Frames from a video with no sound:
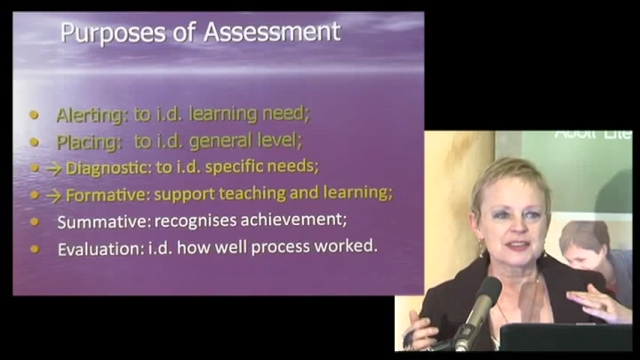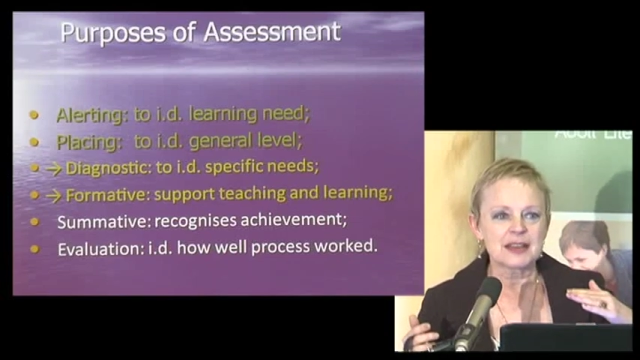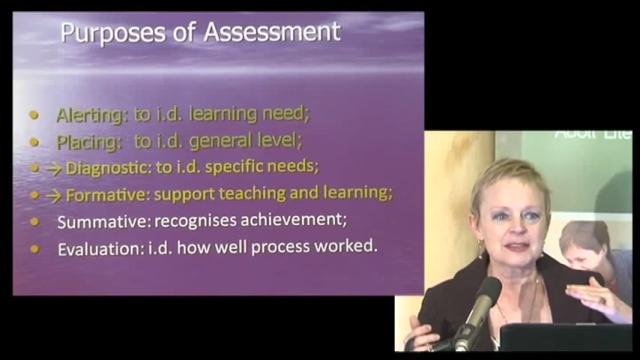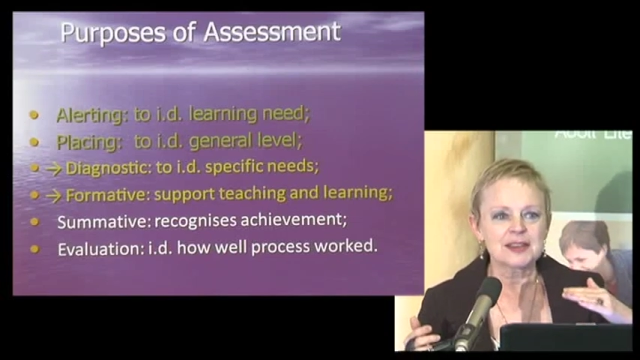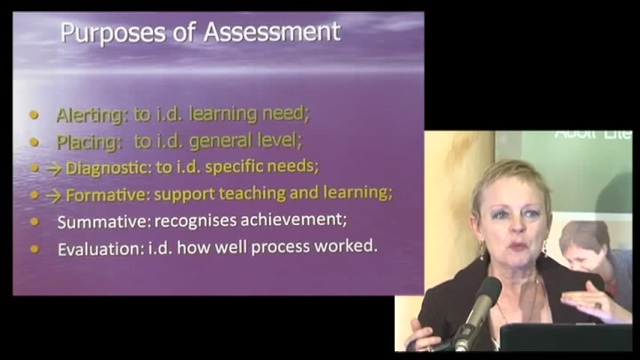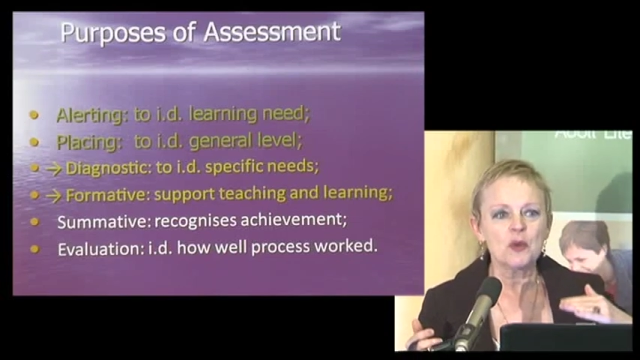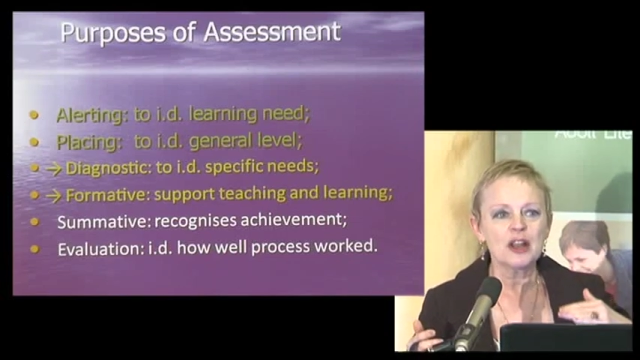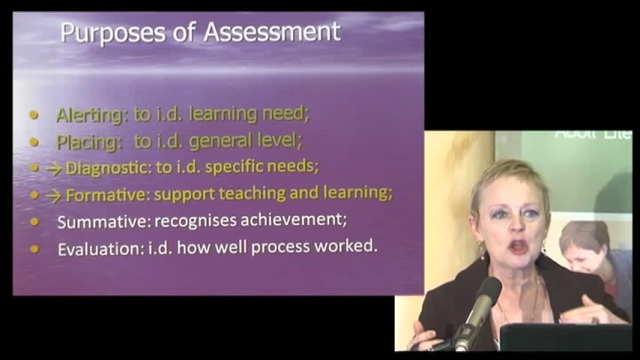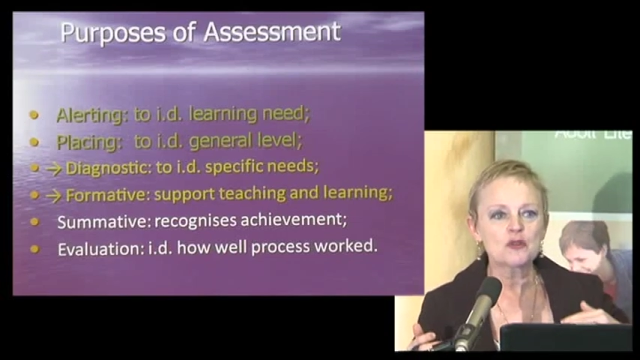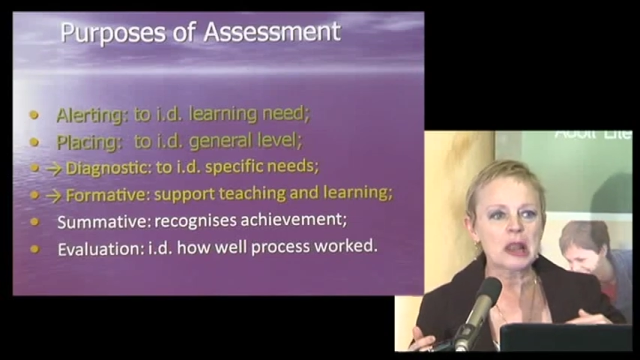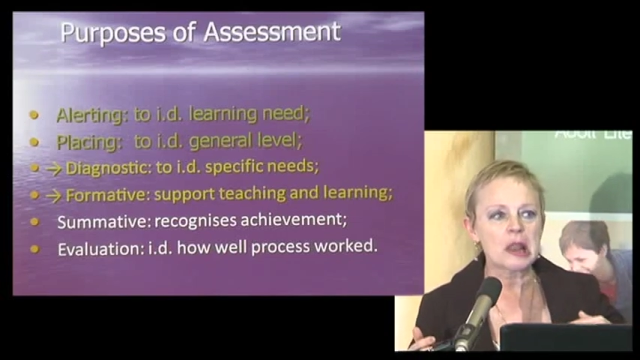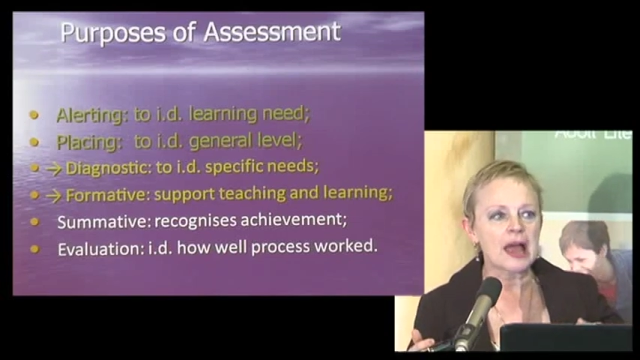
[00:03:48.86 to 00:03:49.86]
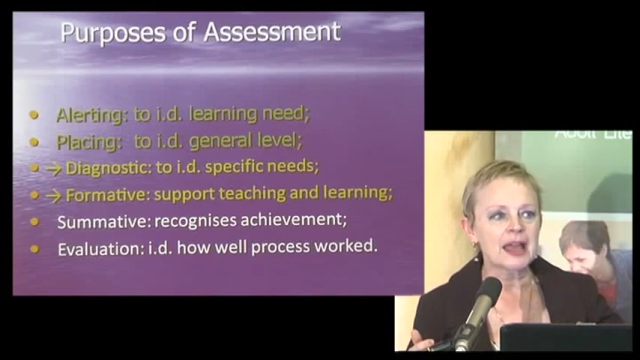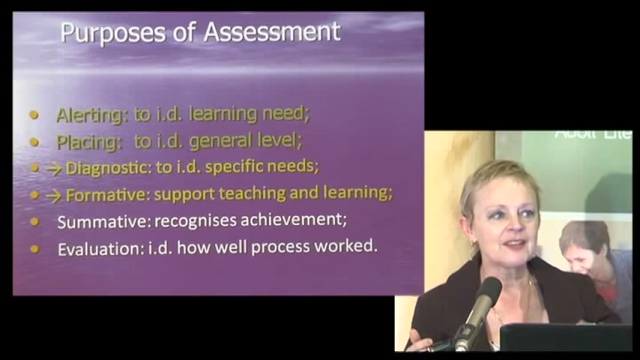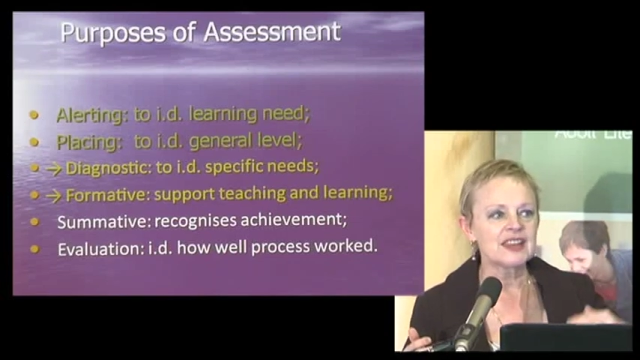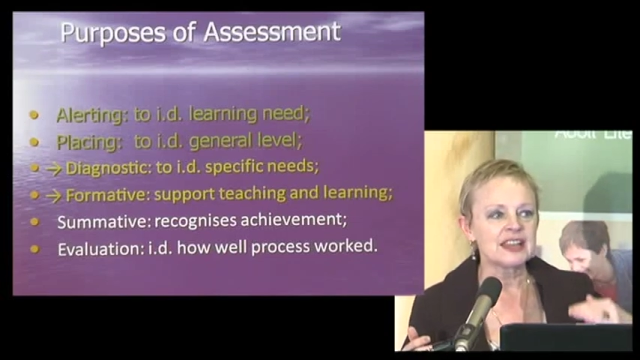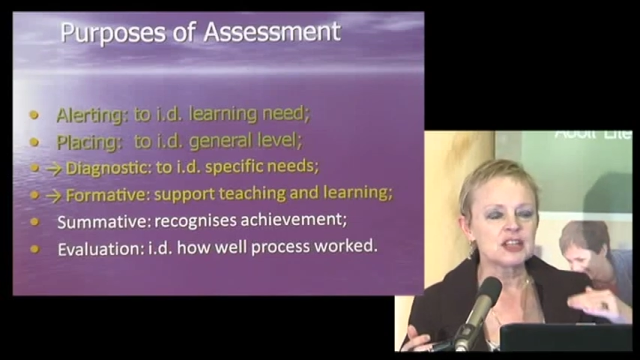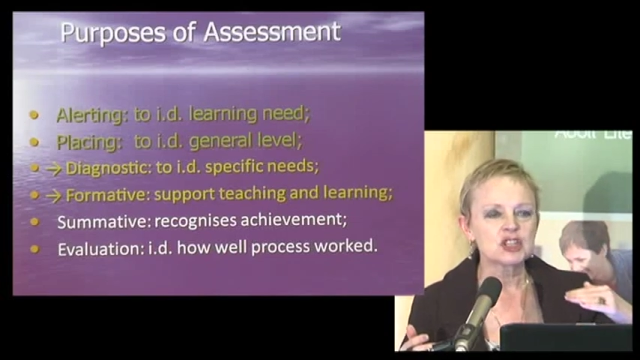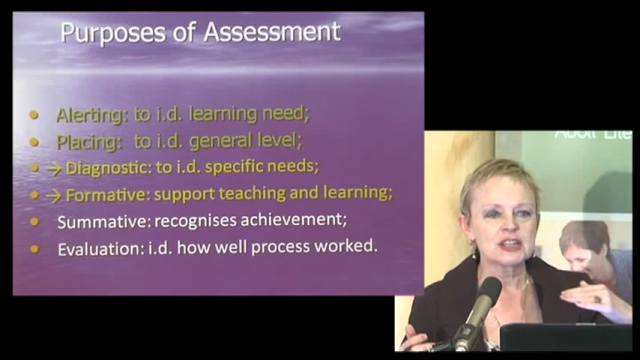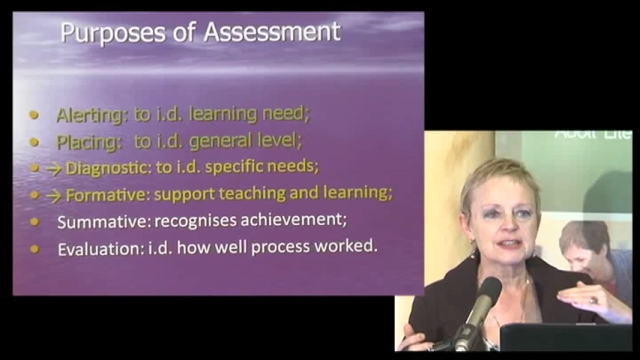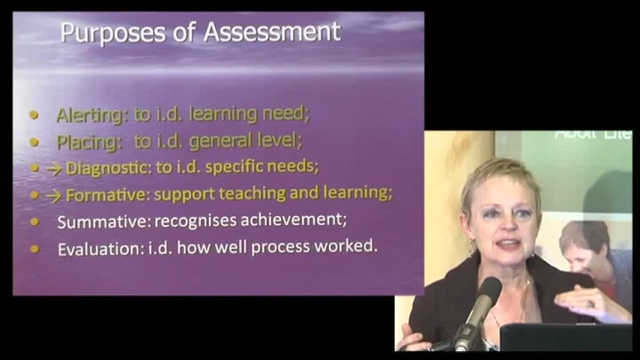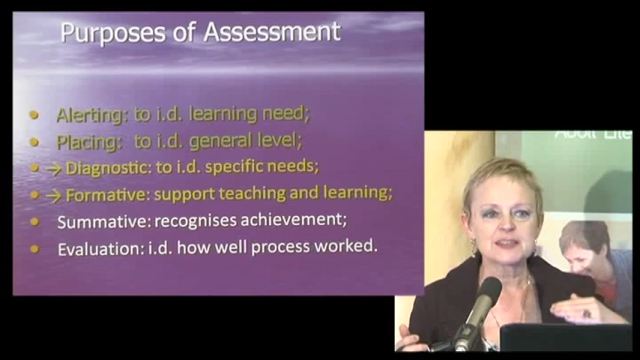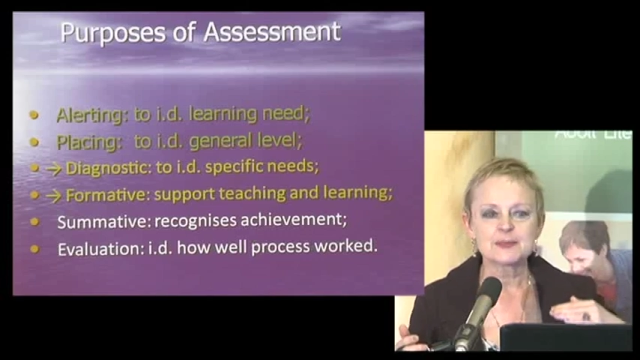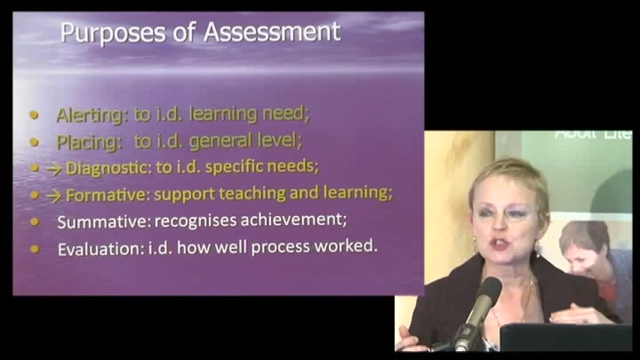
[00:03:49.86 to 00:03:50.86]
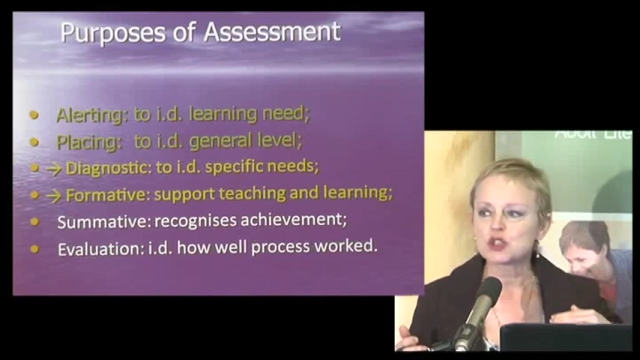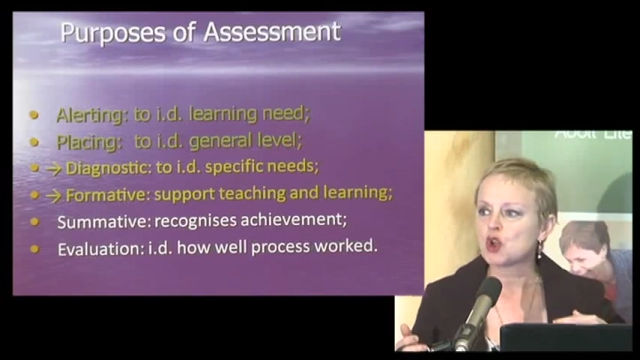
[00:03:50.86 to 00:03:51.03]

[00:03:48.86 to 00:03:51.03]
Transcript: somewhere along the line the initial assessment